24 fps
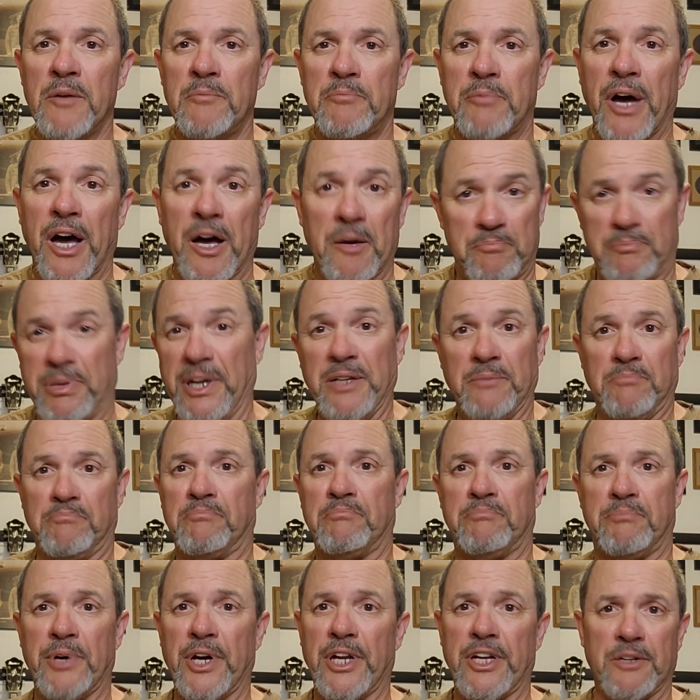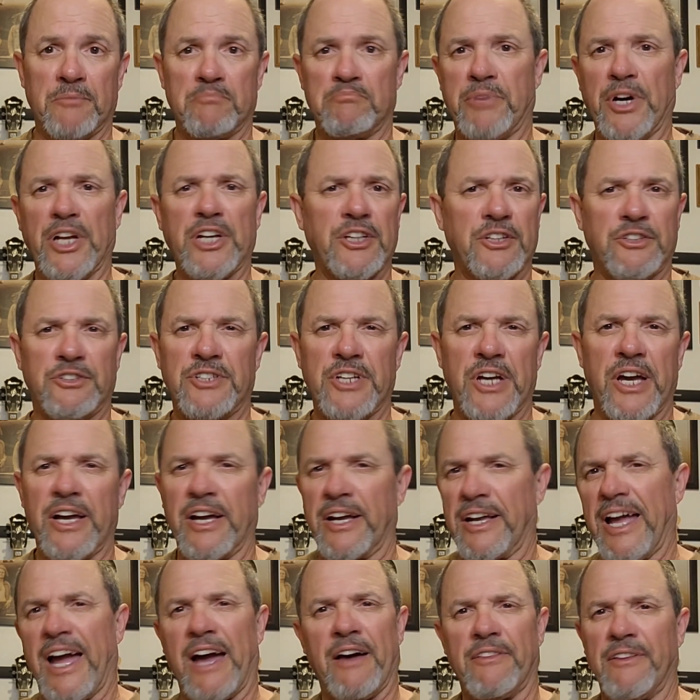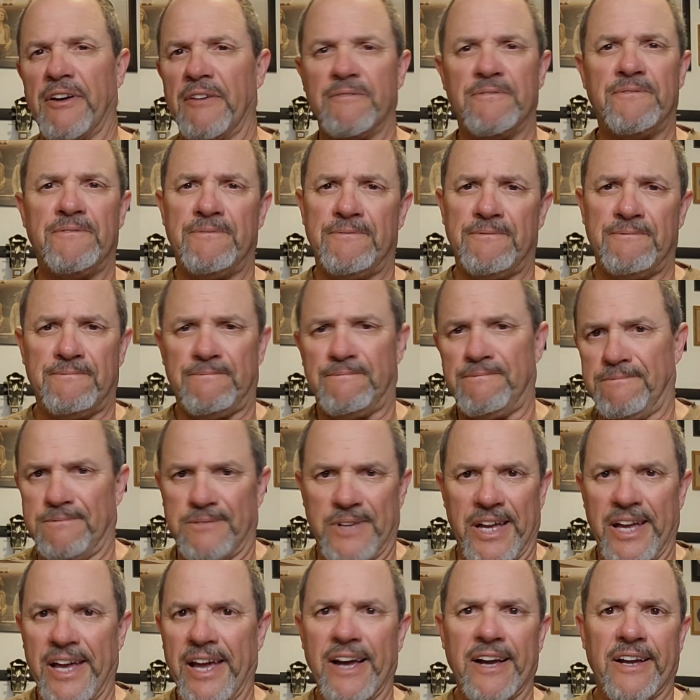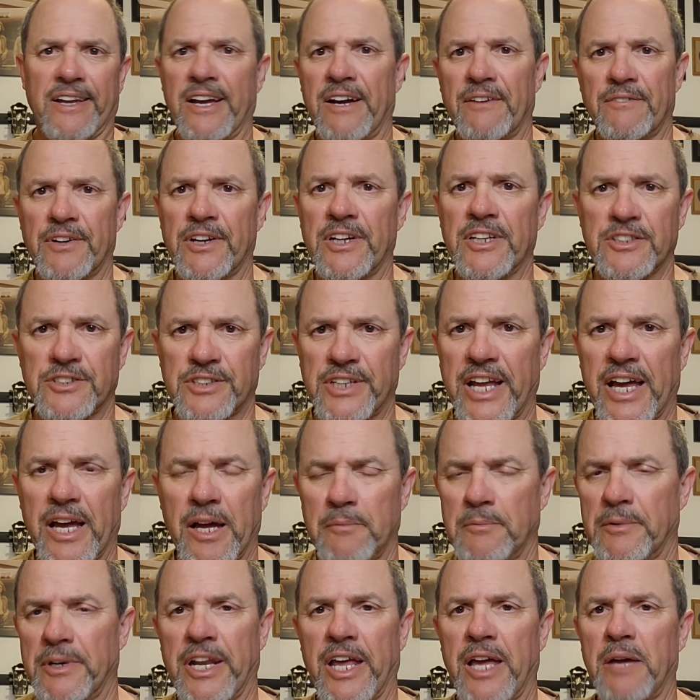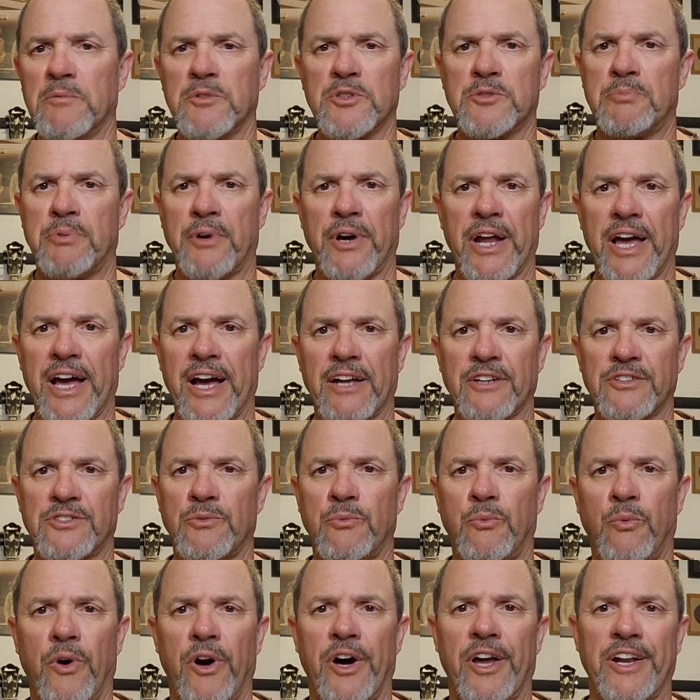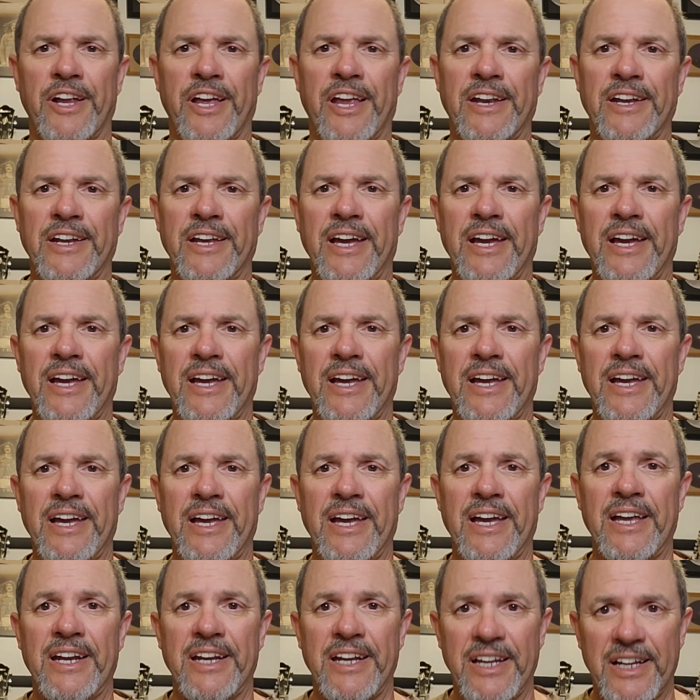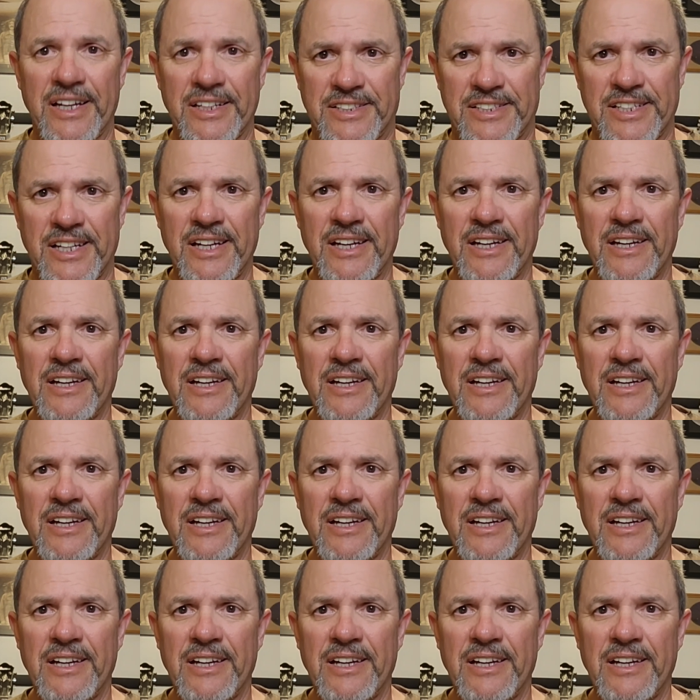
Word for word: Uh, Pete Buttigieg, Buttigieg, how the heck ever his name, name is pronounced, what an idiot.